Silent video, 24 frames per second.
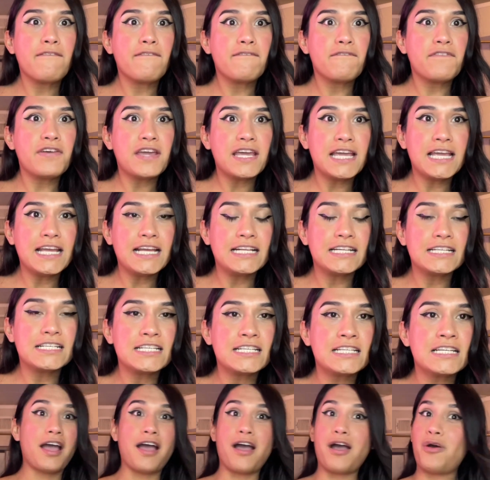
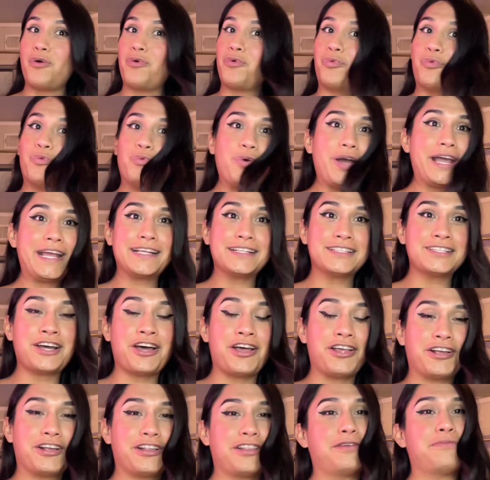feet, way
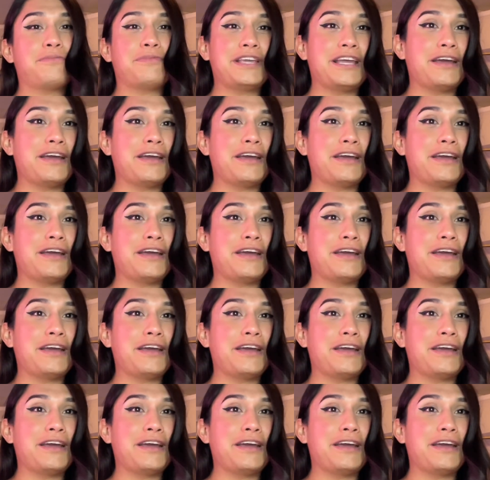taller than me.